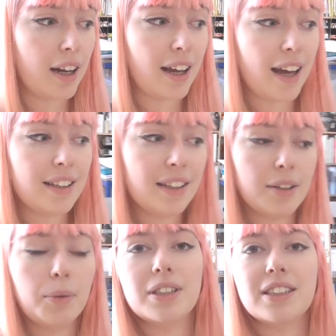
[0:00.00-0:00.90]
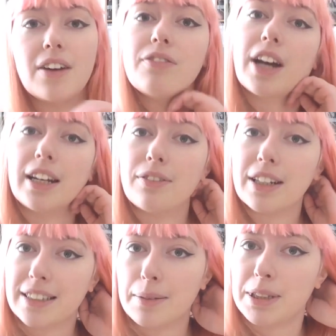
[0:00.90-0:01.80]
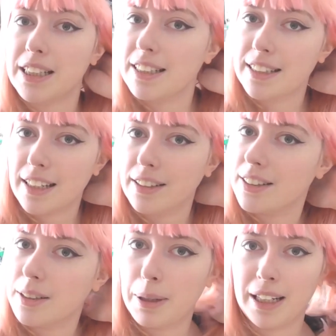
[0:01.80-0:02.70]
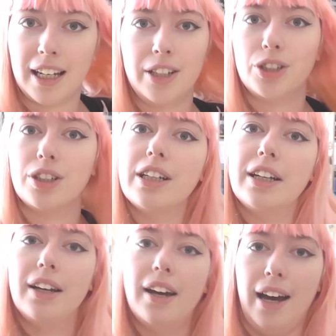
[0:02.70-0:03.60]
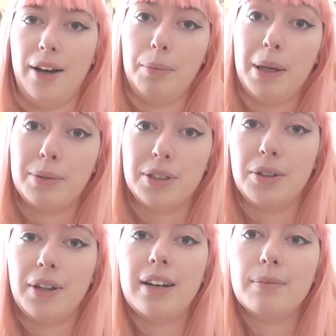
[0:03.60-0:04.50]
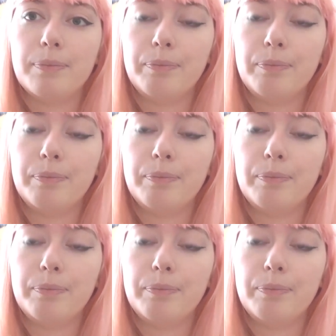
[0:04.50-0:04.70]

I, I think once I've kind of accepted it and settled into medication, I'll be able to do that.